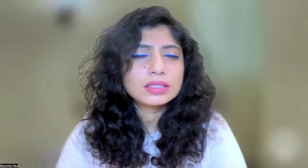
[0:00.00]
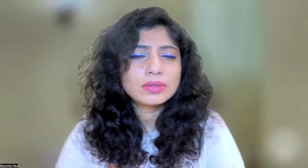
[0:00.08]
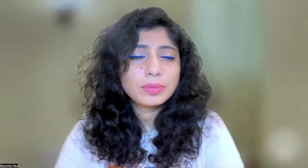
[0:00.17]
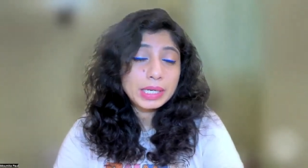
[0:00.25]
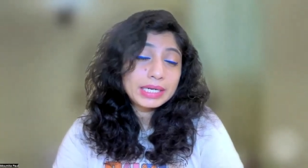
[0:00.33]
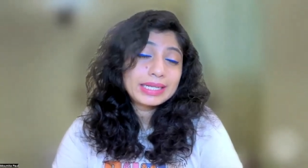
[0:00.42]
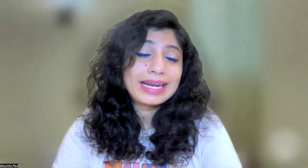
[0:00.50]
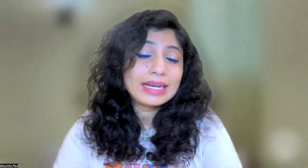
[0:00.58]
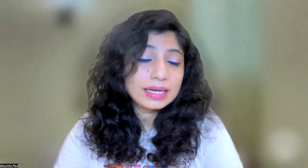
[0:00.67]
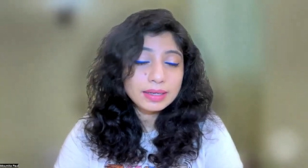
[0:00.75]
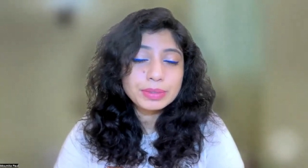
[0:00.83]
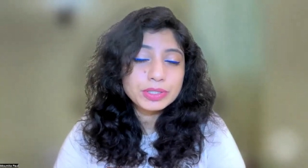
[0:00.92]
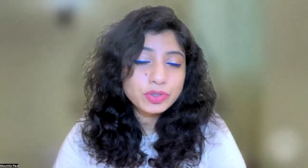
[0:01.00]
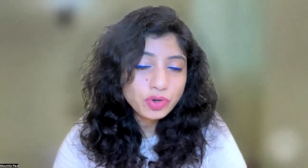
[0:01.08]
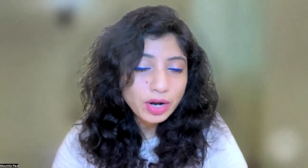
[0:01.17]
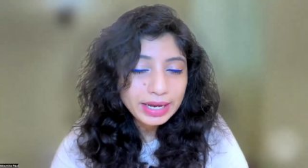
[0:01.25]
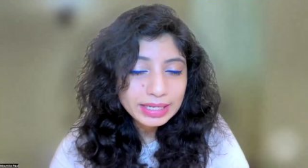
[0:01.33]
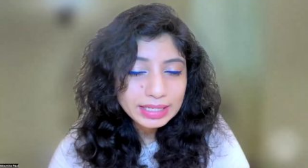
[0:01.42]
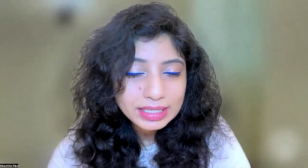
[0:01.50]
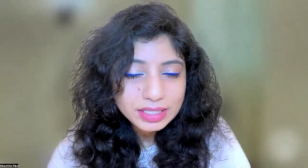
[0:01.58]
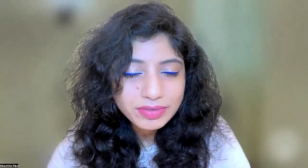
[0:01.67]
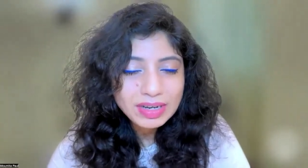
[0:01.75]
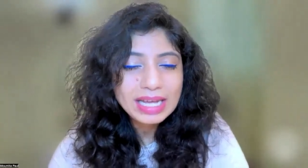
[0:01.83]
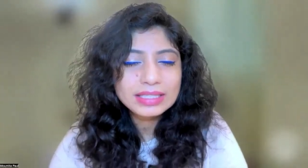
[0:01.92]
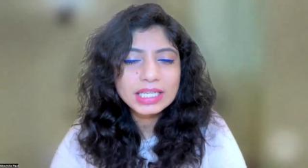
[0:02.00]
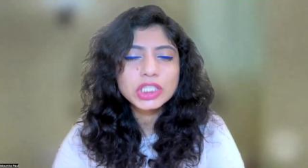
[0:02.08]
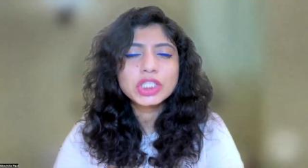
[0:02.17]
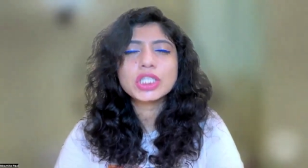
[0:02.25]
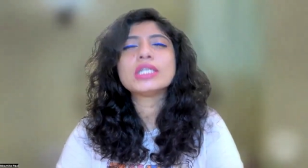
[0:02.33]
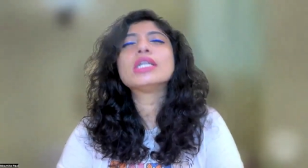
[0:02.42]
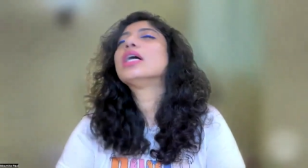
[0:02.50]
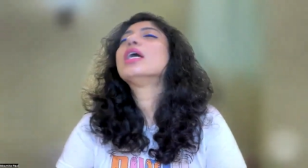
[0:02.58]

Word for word: where they ended up destroying their civilization,